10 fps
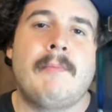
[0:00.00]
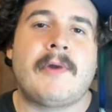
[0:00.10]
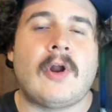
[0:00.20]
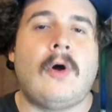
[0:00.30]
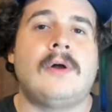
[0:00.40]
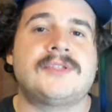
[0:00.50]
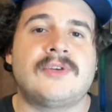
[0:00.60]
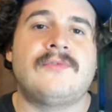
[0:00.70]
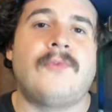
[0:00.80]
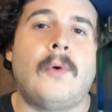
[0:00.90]
but
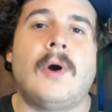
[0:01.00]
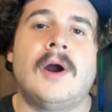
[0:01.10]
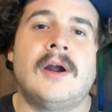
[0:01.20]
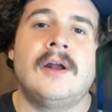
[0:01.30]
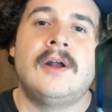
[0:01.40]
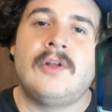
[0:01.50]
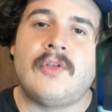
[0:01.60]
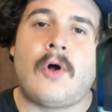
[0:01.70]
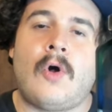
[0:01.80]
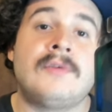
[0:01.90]
also for
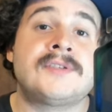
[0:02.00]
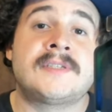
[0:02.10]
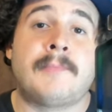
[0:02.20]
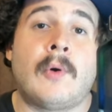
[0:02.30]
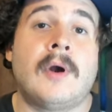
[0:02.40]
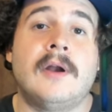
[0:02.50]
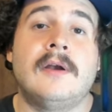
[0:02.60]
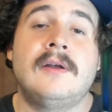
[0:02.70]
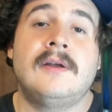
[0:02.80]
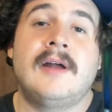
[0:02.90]
the whole
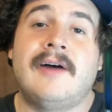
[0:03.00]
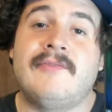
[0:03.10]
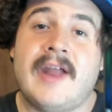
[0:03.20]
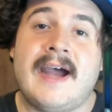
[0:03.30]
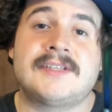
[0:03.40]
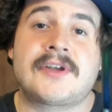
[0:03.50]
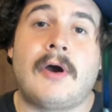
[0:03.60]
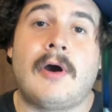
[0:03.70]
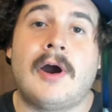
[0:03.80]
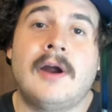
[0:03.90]
sport of
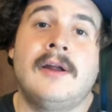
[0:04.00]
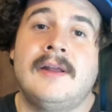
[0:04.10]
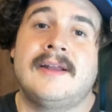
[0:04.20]
NASCAR,